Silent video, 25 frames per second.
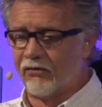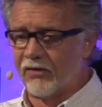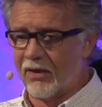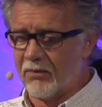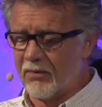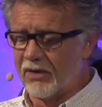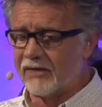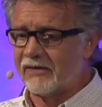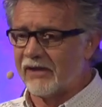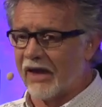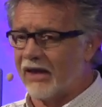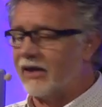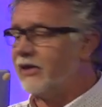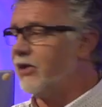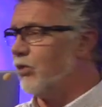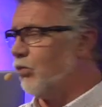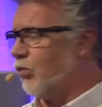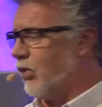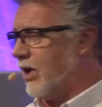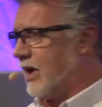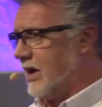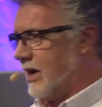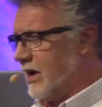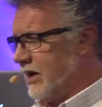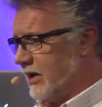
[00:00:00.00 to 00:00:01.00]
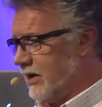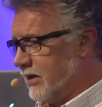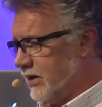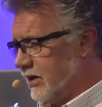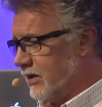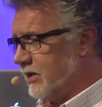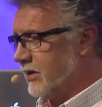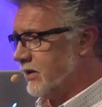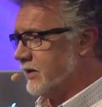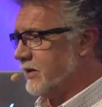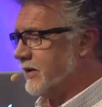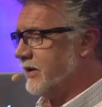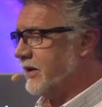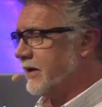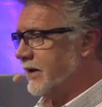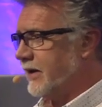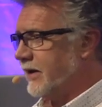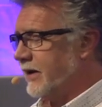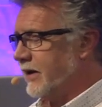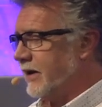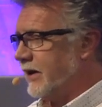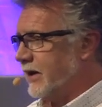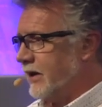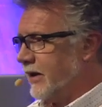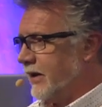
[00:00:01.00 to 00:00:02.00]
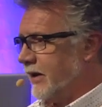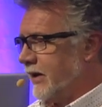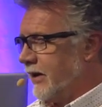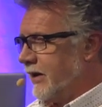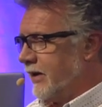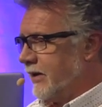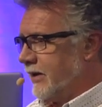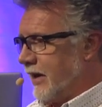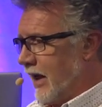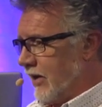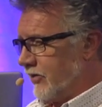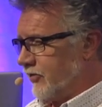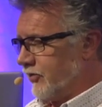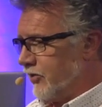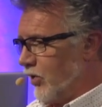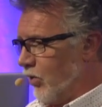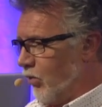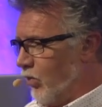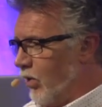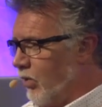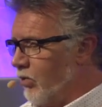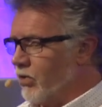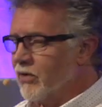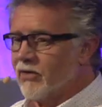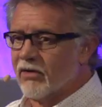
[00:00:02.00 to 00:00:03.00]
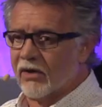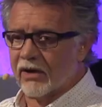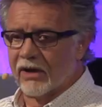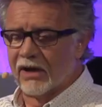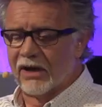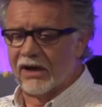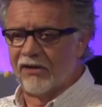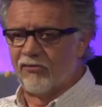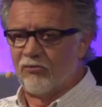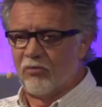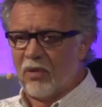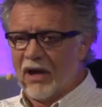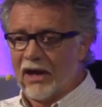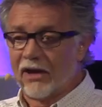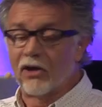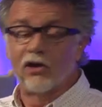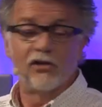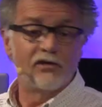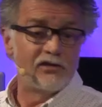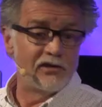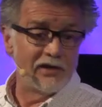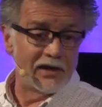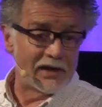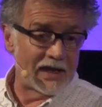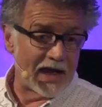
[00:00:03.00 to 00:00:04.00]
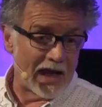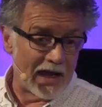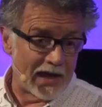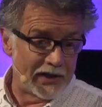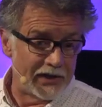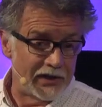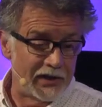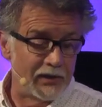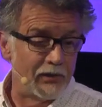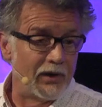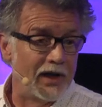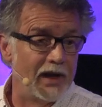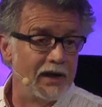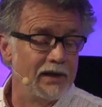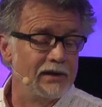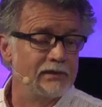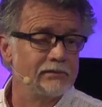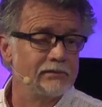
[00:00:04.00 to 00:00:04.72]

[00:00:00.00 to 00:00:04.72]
Let me tell you why that's not what we've got to live by because you can't do it.